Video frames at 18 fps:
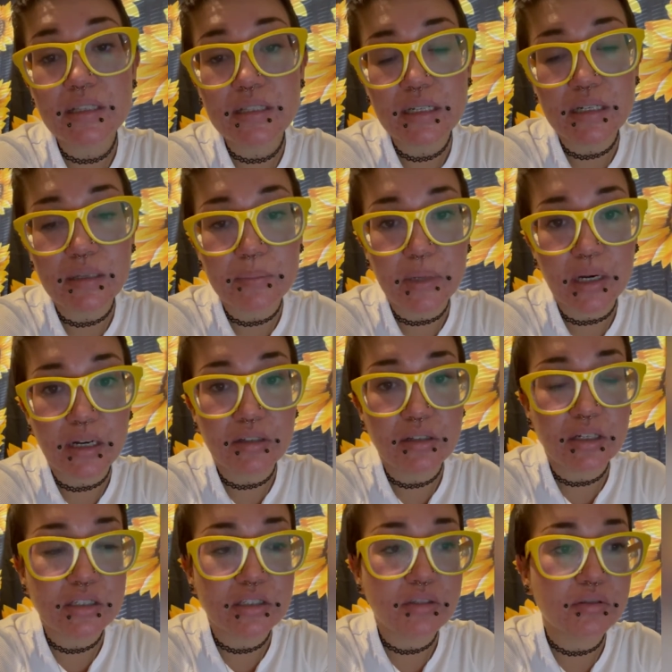in a
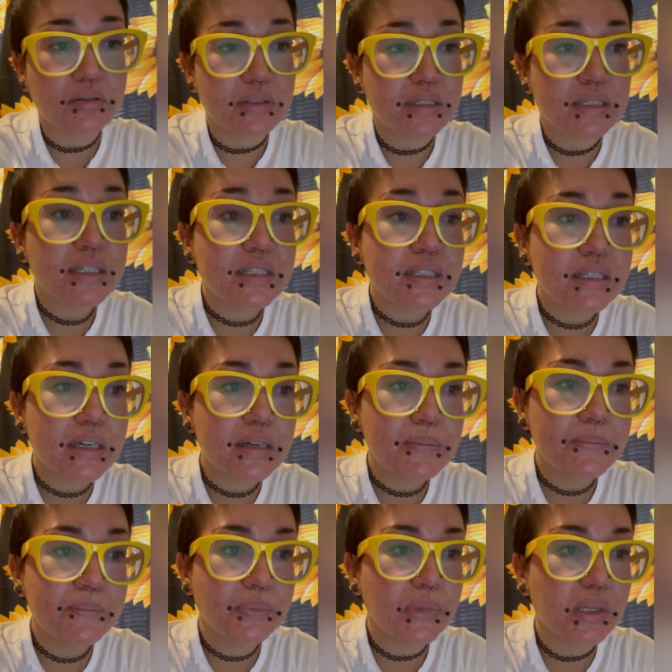biological system,
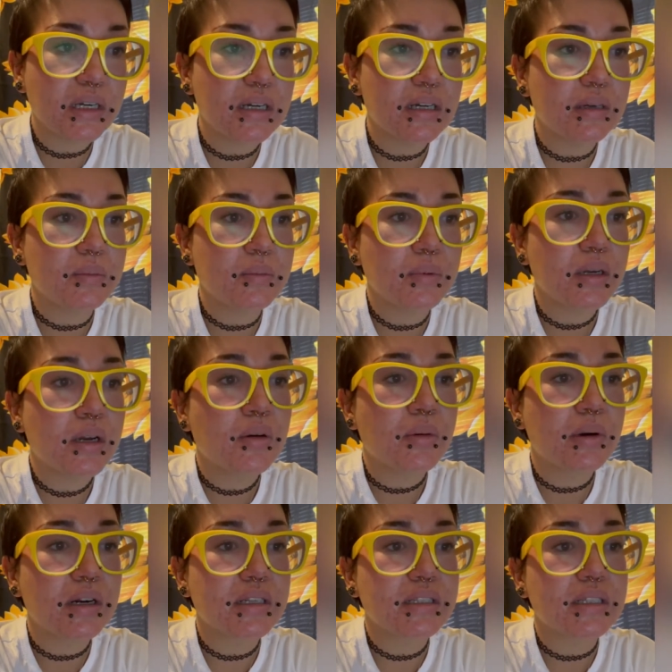
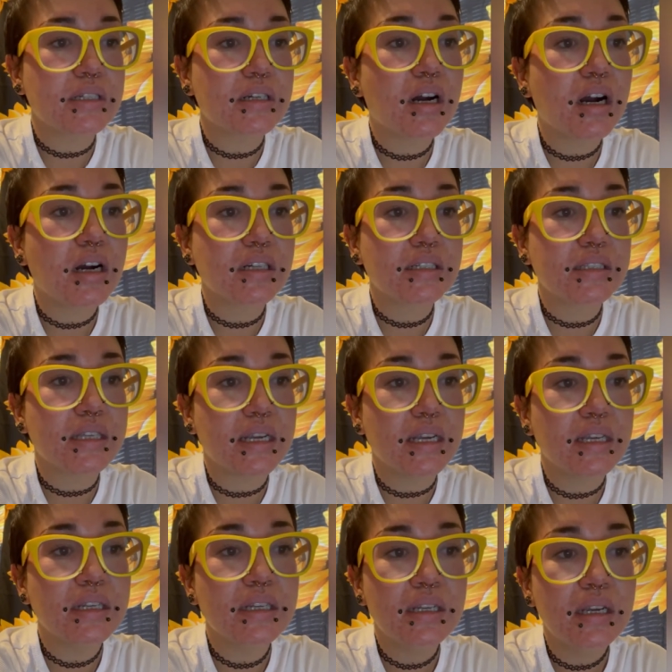whereas a
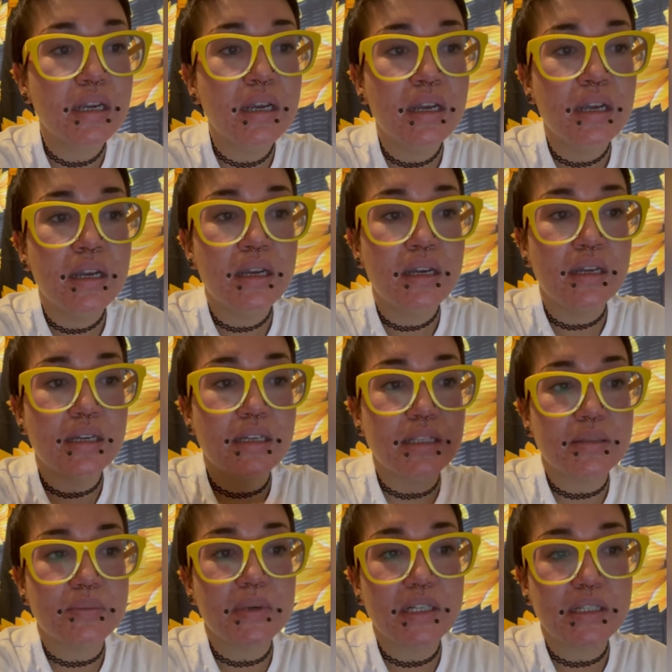toxin
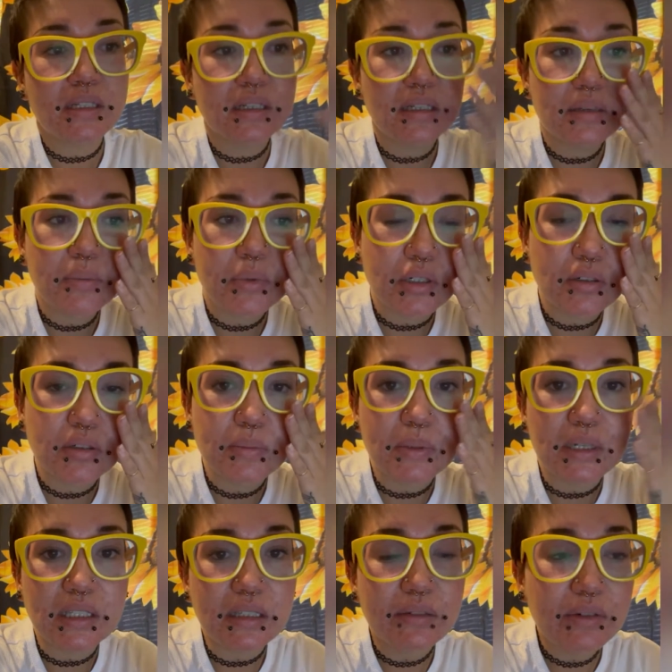is basically produced
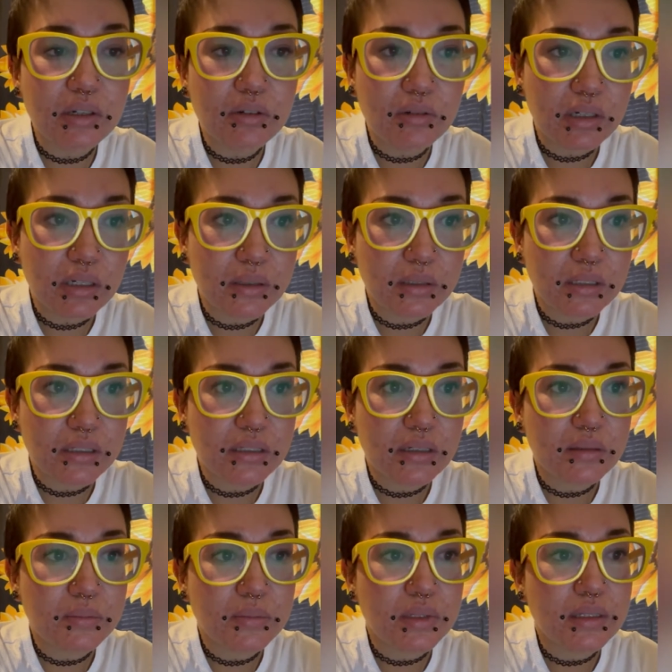by living
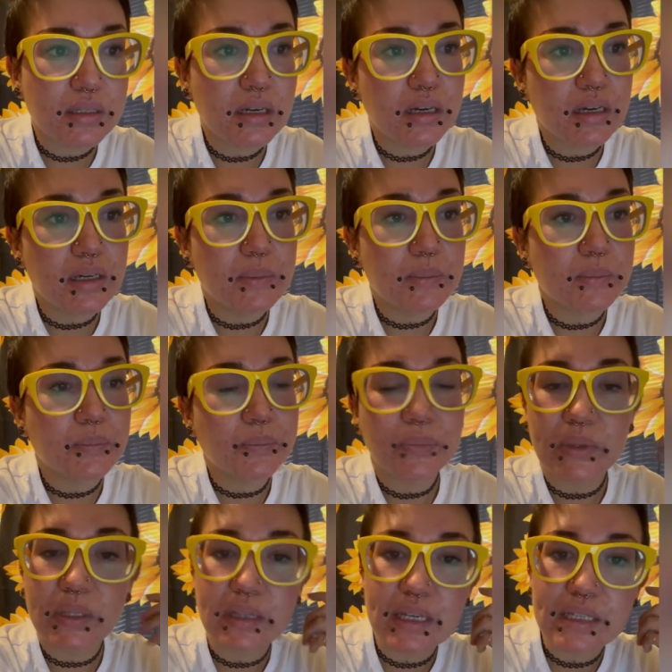organisms, and
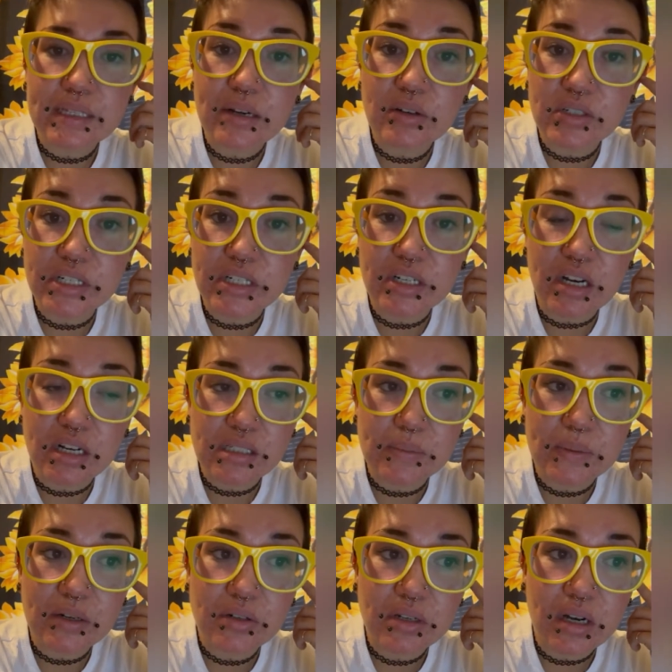that's how she talks
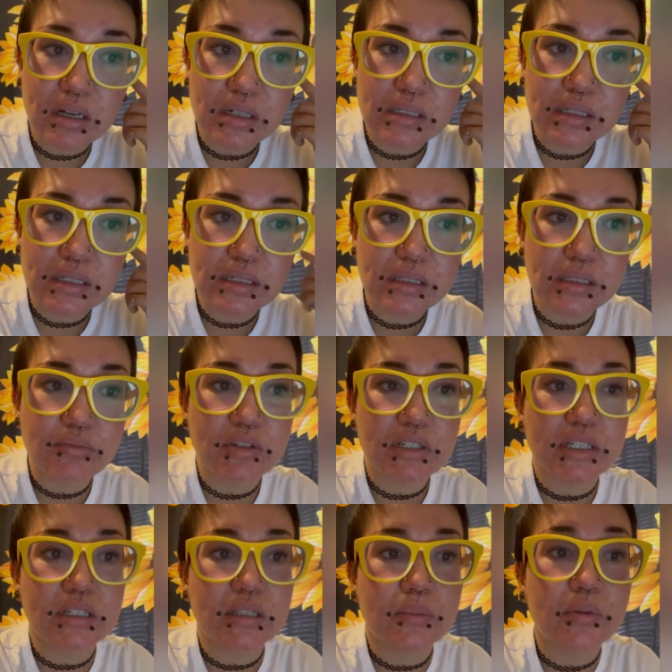about toxins,
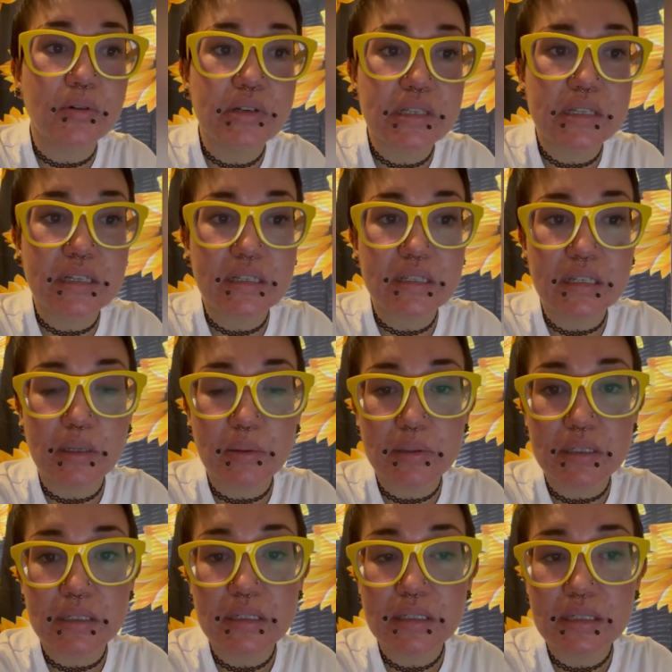which is a poisonous
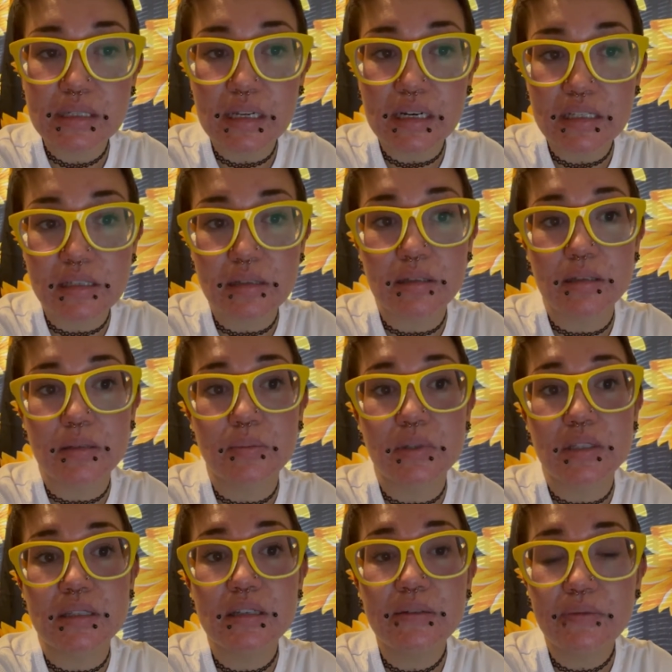substance that is a
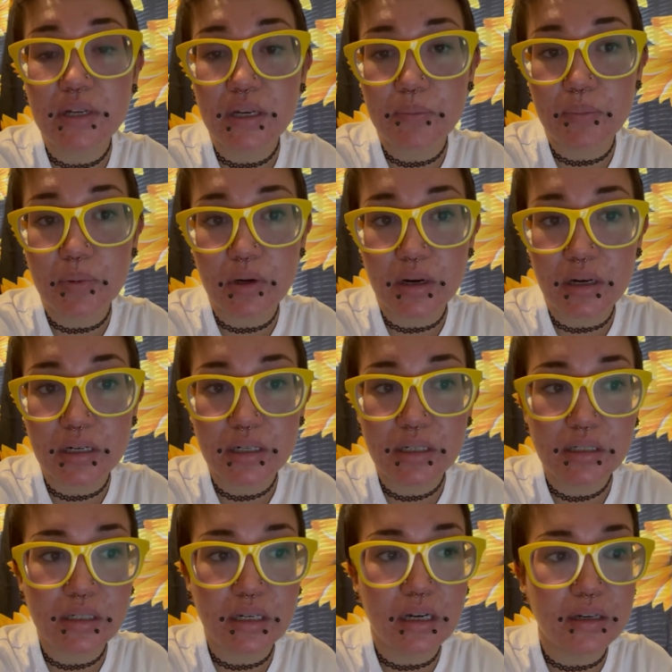specific
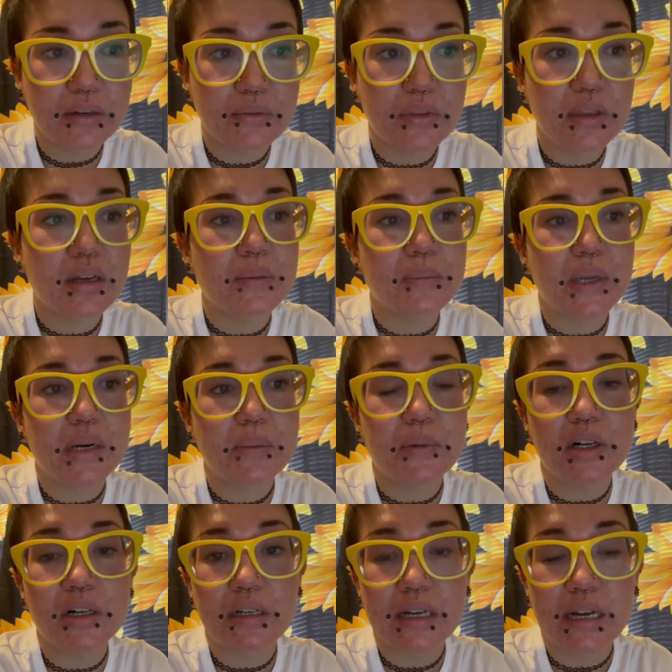product of the
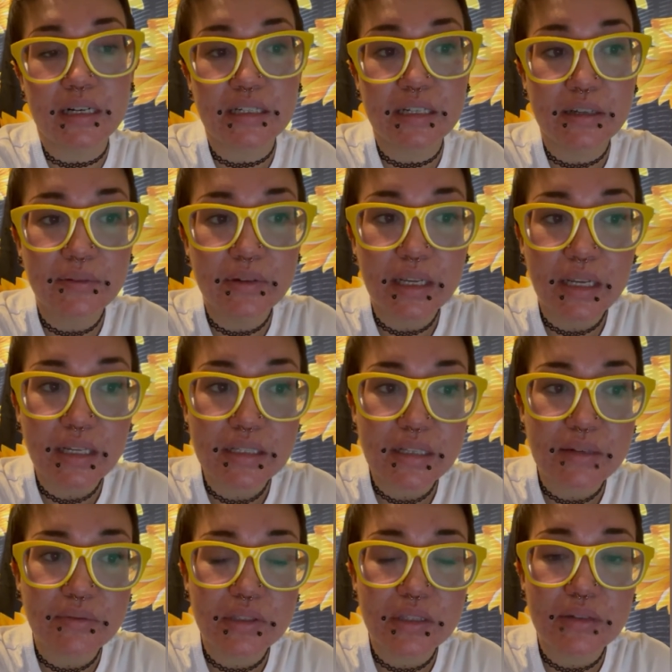metabolic activities
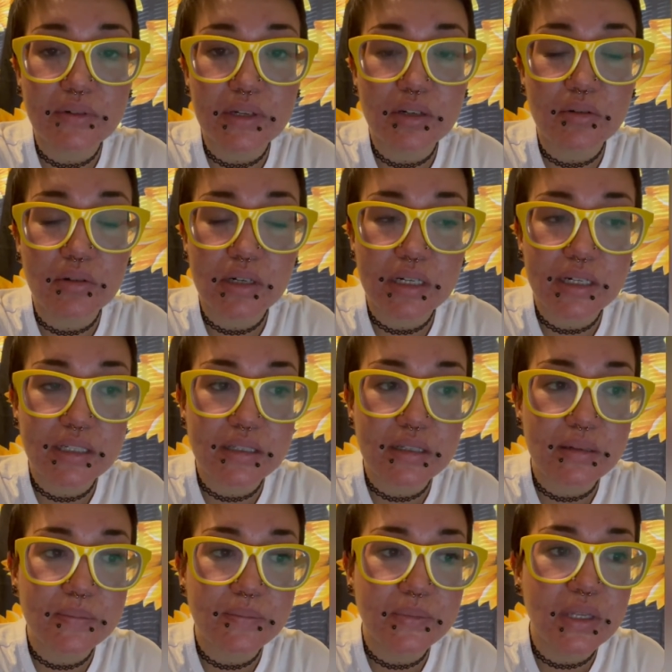of a living
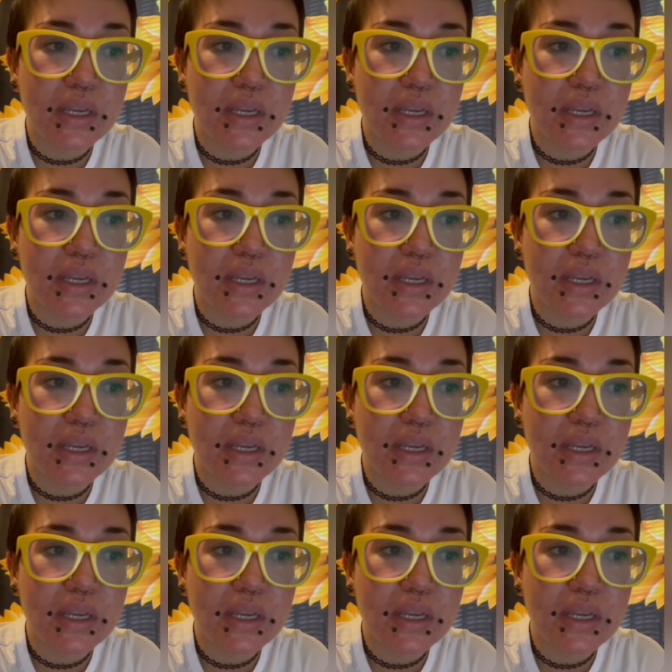organism.